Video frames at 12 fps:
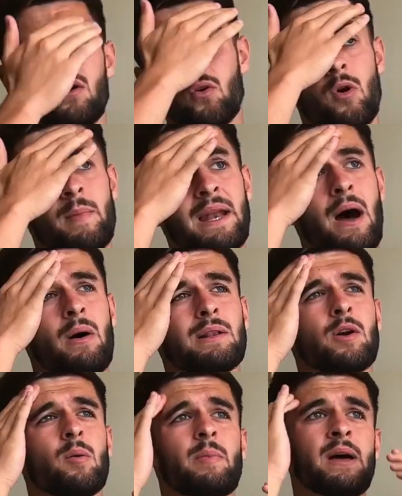coming out a
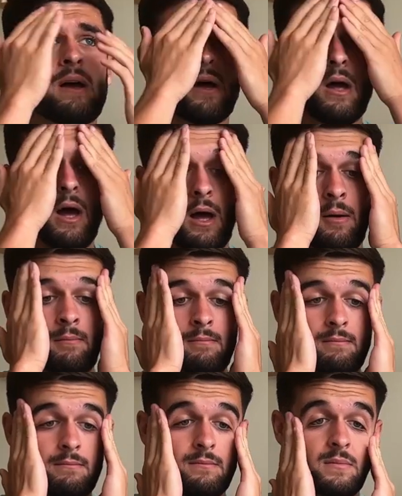little bit.
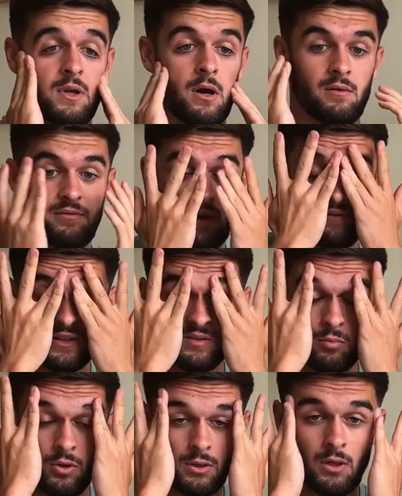I've
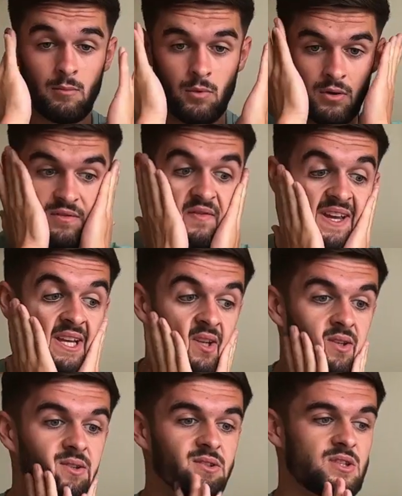explored a lot more
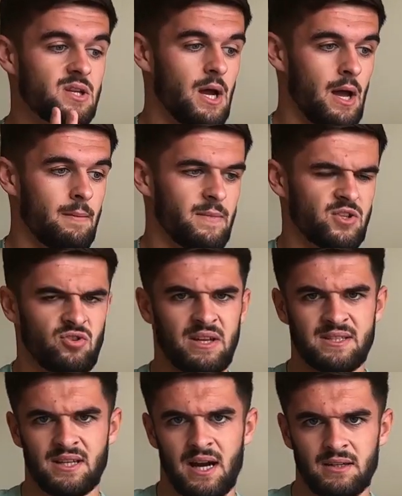things, and the
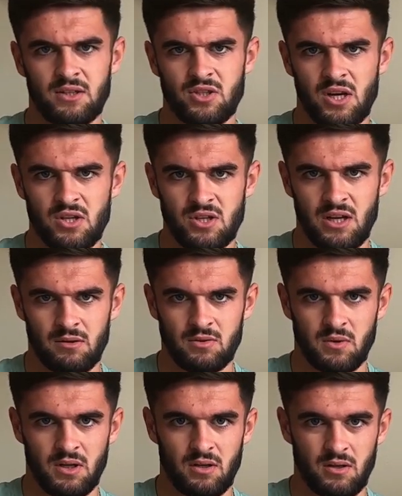trend's kind of changing now as
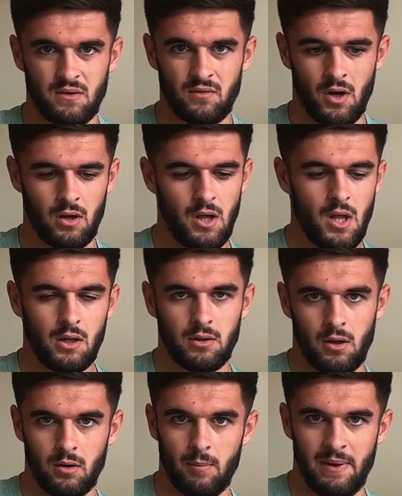well. You've got
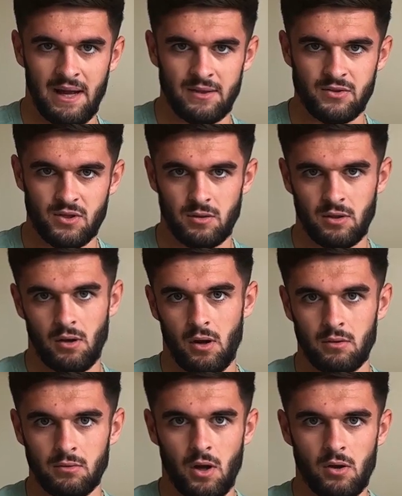longer pants and the
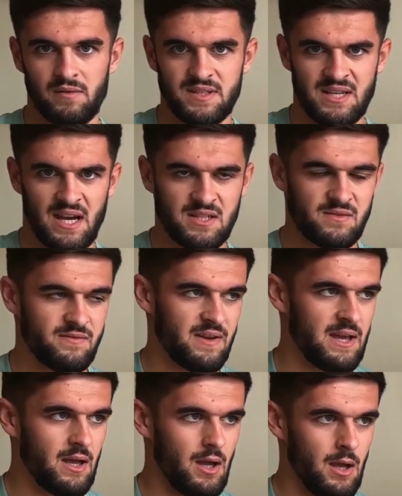whole oversized
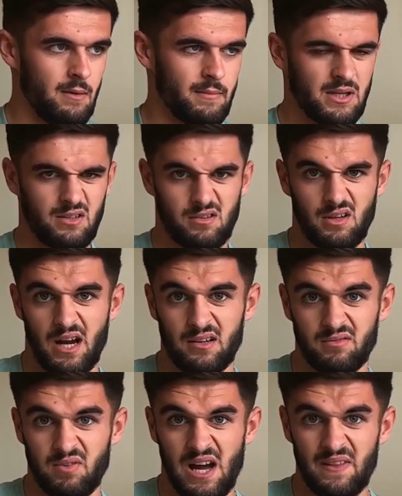fit, and I do kind
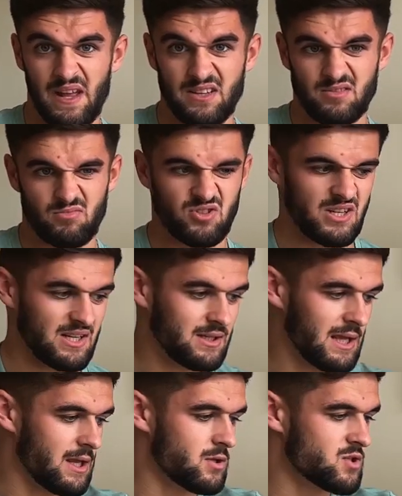of like that, so I'm just trying to
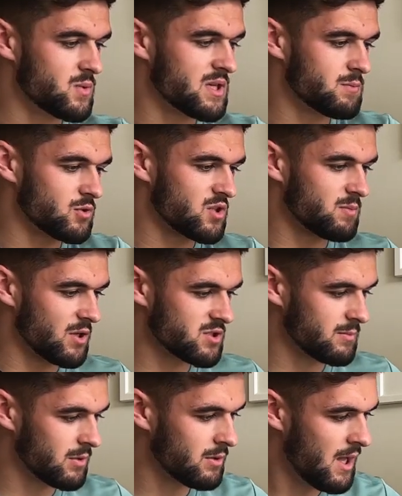get used to it as much as
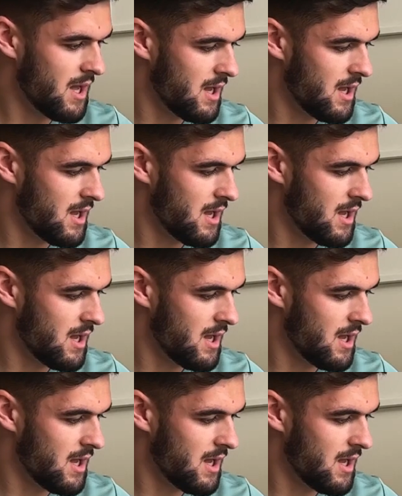possible.